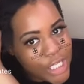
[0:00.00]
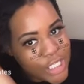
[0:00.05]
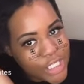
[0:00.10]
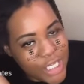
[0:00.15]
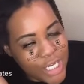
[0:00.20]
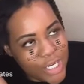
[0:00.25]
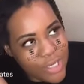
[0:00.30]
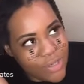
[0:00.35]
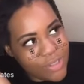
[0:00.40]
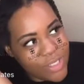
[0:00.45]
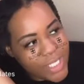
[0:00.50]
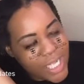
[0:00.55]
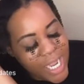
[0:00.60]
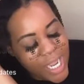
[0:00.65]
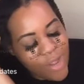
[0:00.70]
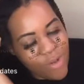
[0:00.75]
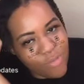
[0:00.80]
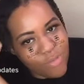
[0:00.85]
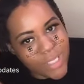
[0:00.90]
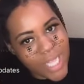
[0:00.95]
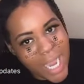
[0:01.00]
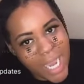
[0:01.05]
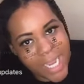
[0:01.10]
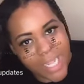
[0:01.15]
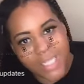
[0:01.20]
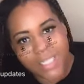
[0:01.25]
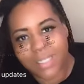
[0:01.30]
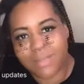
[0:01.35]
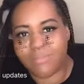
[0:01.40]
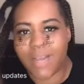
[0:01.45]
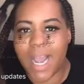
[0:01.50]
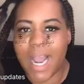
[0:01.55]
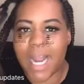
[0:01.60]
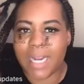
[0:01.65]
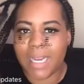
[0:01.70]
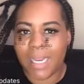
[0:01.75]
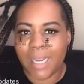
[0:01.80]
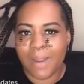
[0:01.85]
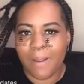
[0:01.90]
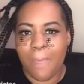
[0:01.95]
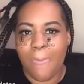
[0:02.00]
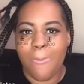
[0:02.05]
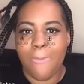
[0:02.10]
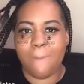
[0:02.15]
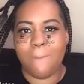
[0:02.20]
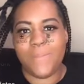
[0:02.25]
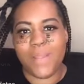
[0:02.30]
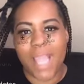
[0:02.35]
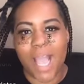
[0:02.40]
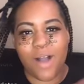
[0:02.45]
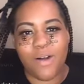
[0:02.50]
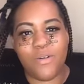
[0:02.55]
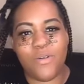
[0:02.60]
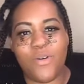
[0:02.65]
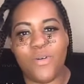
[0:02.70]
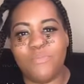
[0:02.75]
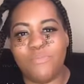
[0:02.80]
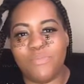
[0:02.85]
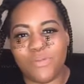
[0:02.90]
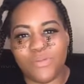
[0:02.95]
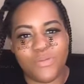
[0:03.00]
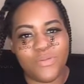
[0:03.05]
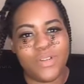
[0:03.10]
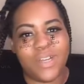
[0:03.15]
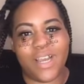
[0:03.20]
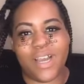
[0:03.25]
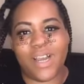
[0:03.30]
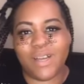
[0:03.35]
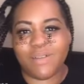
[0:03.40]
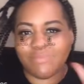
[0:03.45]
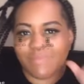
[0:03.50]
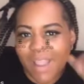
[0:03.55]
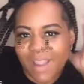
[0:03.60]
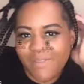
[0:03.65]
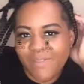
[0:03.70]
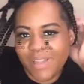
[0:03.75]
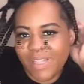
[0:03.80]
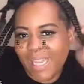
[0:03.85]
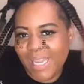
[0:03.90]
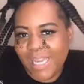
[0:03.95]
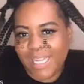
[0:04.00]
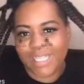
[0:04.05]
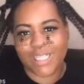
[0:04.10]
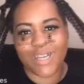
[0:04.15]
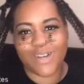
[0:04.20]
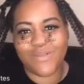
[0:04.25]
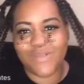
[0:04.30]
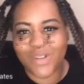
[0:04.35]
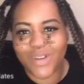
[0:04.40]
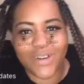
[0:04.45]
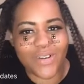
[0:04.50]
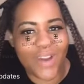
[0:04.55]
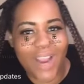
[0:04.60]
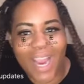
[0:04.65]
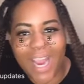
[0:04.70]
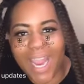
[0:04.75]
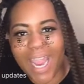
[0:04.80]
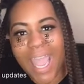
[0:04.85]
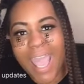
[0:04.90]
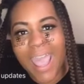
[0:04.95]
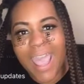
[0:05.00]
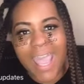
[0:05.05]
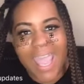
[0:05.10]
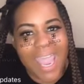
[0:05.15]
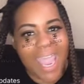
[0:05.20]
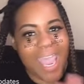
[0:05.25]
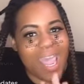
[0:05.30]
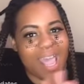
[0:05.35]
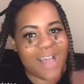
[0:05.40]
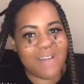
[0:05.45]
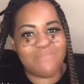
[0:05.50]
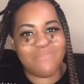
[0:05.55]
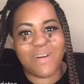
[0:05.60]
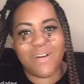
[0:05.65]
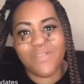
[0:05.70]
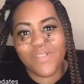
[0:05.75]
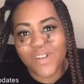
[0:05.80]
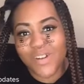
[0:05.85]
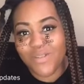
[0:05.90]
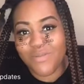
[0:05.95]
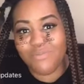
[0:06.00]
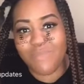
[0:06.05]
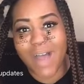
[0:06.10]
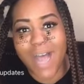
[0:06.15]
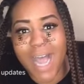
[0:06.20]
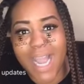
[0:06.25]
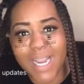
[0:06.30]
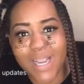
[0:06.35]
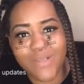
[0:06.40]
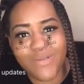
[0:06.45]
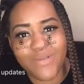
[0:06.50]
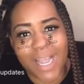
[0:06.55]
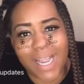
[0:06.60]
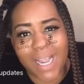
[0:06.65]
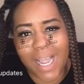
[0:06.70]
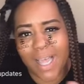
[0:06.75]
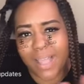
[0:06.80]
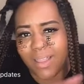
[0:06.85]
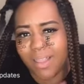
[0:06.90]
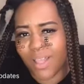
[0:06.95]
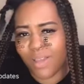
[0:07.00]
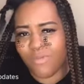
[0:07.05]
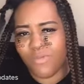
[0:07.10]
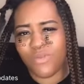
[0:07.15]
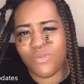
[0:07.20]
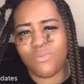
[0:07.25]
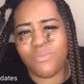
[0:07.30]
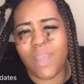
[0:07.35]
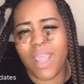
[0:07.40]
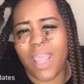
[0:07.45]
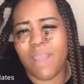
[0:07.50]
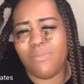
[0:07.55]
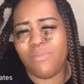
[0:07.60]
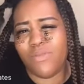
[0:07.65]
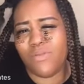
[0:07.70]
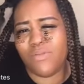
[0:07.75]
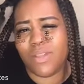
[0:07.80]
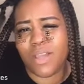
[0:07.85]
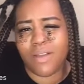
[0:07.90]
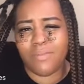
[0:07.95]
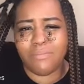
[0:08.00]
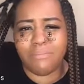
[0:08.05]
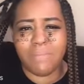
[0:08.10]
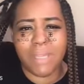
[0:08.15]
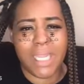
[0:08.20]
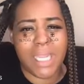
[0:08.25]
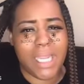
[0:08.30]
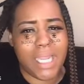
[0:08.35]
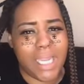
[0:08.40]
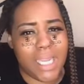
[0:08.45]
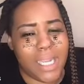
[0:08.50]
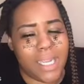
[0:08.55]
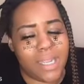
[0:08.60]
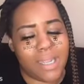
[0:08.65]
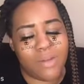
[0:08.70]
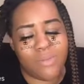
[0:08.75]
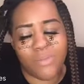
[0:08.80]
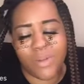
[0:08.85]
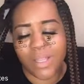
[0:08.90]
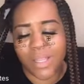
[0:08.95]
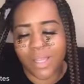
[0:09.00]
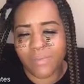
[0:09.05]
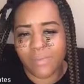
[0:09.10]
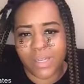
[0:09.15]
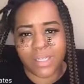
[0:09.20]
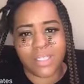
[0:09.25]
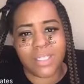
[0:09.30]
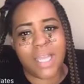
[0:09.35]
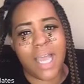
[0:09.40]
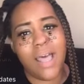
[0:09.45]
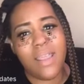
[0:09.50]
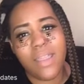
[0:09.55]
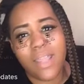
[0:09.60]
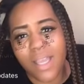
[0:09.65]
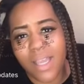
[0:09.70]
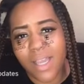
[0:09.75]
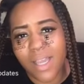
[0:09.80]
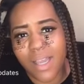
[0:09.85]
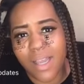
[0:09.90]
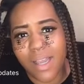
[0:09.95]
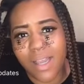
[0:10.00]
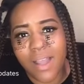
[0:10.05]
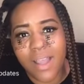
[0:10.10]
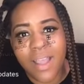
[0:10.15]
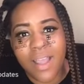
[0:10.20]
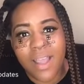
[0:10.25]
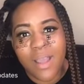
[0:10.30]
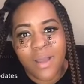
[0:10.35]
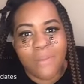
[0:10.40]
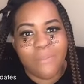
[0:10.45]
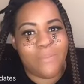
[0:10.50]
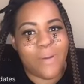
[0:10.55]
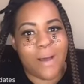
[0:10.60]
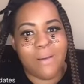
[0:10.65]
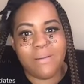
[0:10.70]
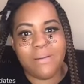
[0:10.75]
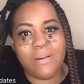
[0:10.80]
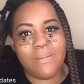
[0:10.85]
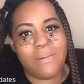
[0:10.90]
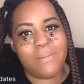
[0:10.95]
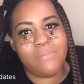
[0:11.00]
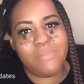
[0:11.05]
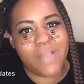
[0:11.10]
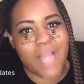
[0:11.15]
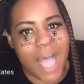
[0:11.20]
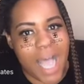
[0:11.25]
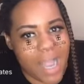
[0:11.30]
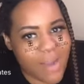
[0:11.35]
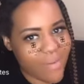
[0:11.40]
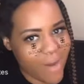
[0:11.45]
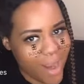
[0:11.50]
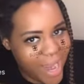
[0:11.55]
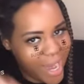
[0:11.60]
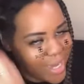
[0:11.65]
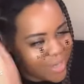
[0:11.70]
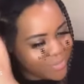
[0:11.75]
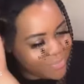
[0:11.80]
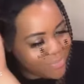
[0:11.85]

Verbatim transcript: So say you dating somebody y'all all booed up, everything is going great, and a month go by, you like, I love you, babe, you love me, we love each other, blah blah blah blah, right?